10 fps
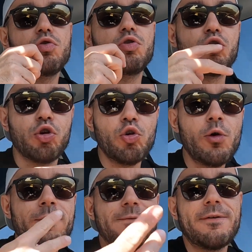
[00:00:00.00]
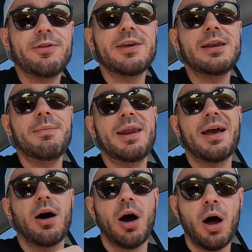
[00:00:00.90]
2
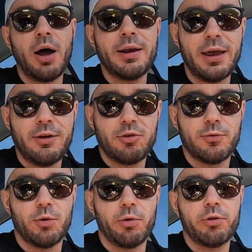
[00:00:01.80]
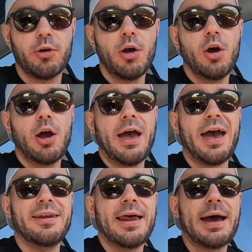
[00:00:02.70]
15-minute on intervals,
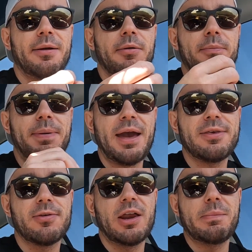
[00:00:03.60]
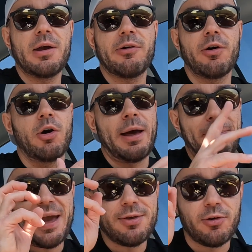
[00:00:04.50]
and that pace is going to be, that
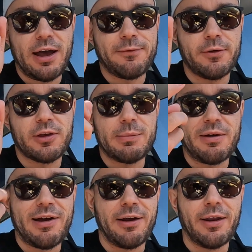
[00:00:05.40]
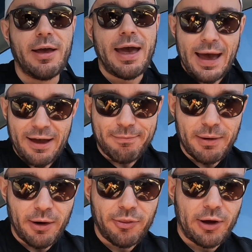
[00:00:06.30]
pace or effort is going to be around half
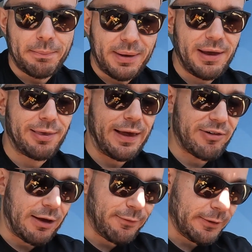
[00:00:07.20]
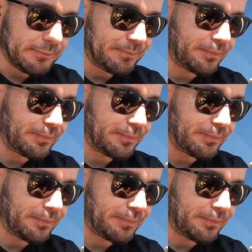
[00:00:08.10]
marathon pace/effort.